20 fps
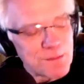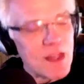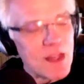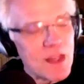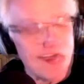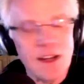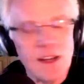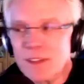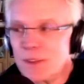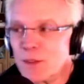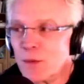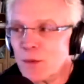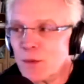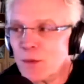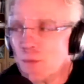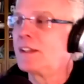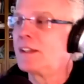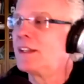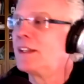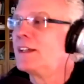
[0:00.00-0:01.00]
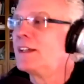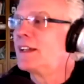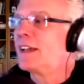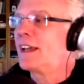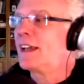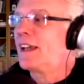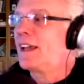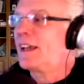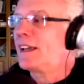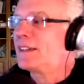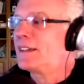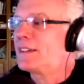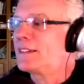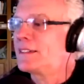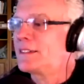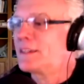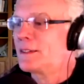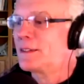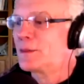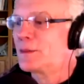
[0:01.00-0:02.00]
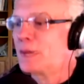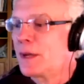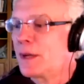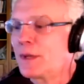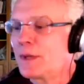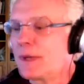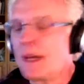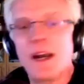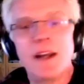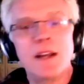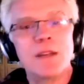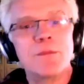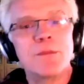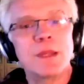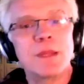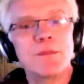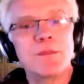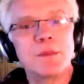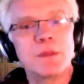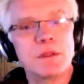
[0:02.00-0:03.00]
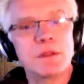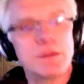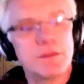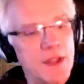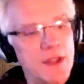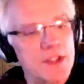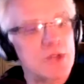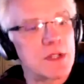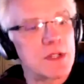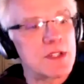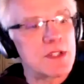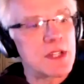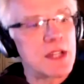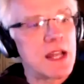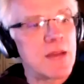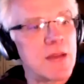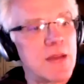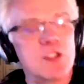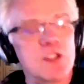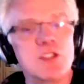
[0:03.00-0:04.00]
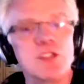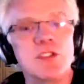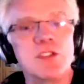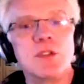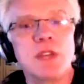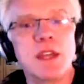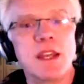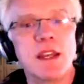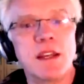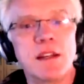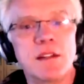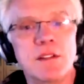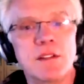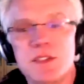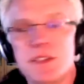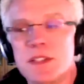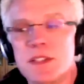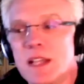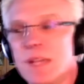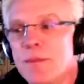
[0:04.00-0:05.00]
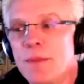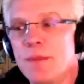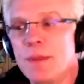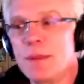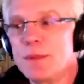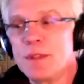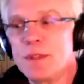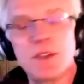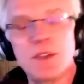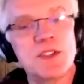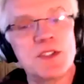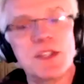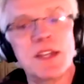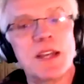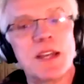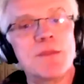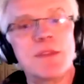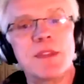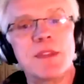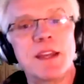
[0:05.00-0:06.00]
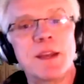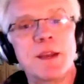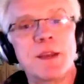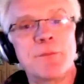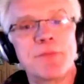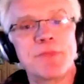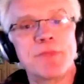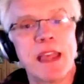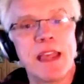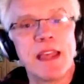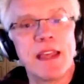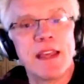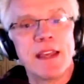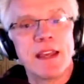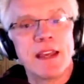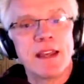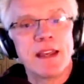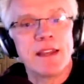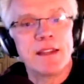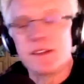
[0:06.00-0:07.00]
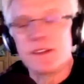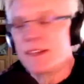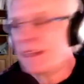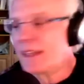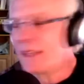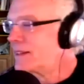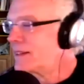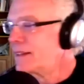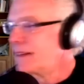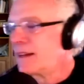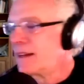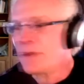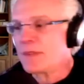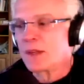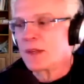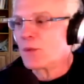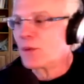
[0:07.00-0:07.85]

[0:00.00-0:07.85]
uh, on the wall. And you know, when I would hire people, that's what I said. How much do you care? Because a lot of people know the same thing. And you know, they could come on a